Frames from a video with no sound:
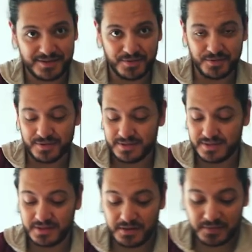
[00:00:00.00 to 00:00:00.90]
Cool.
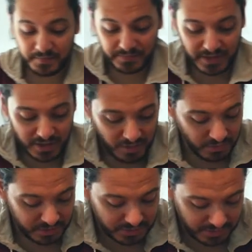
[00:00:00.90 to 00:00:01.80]
So,
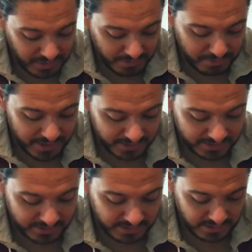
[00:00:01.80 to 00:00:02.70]
we're just gonna
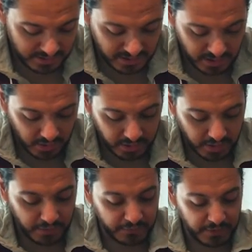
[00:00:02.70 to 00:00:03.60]
mix our
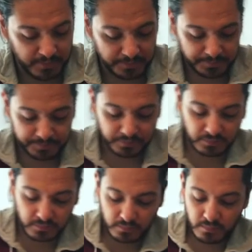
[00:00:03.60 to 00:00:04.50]
coffee.
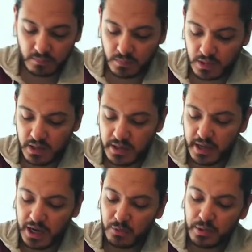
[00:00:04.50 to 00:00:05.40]

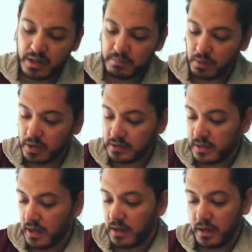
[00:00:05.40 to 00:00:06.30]
I already
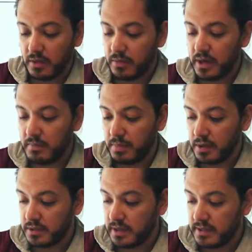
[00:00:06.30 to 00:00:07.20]
brought, uh, I already
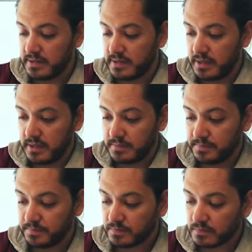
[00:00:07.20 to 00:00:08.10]
bought this
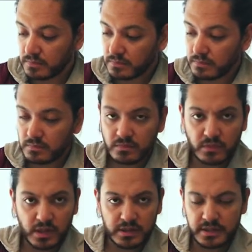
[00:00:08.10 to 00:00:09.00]
um,
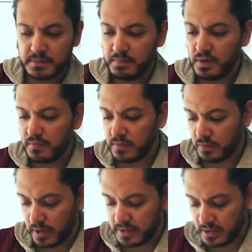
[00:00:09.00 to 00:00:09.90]
this beautiful
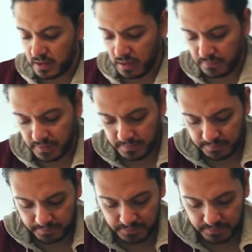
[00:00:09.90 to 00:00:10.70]
branded coffee.